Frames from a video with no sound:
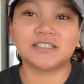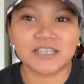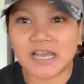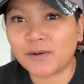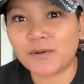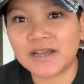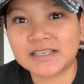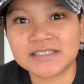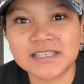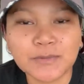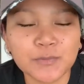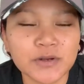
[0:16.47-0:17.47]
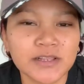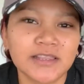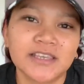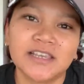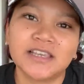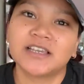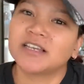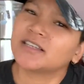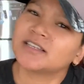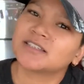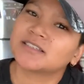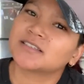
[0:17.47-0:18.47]
DIY separately
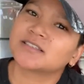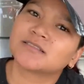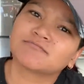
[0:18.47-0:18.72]
because,